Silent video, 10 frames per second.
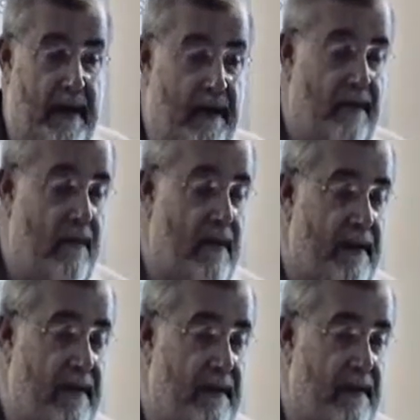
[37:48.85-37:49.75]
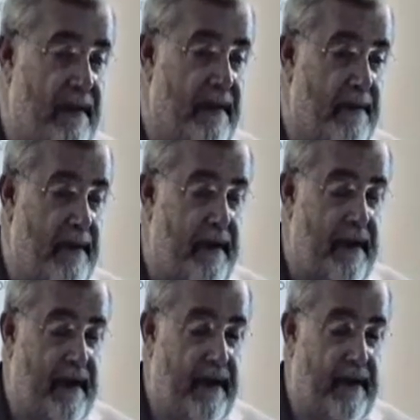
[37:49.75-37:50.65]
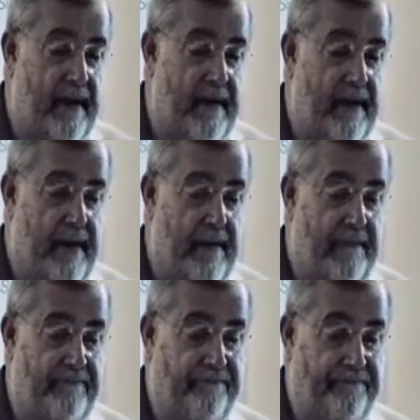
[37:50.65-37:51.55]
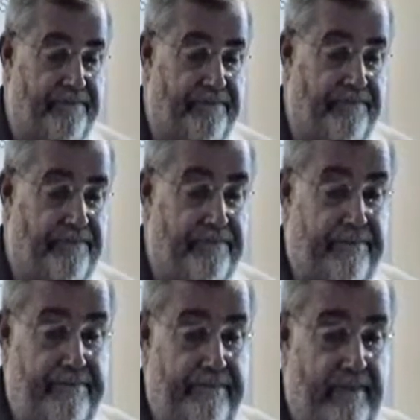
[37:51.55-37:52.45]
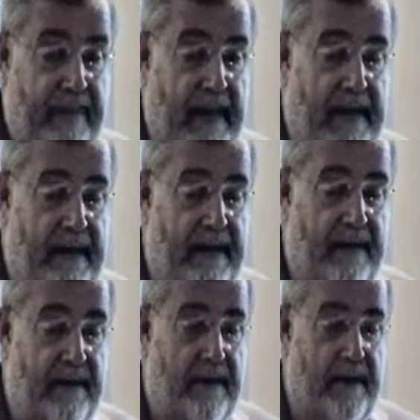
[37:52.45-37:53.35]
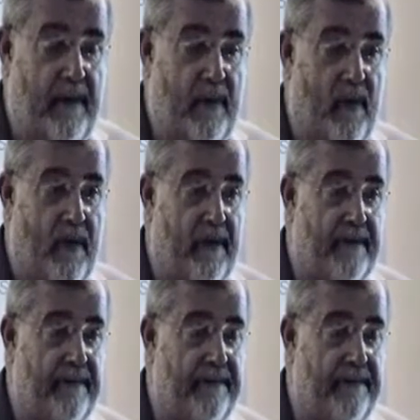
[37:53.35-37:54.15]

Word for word: And so I went to see him. And um, he does a little more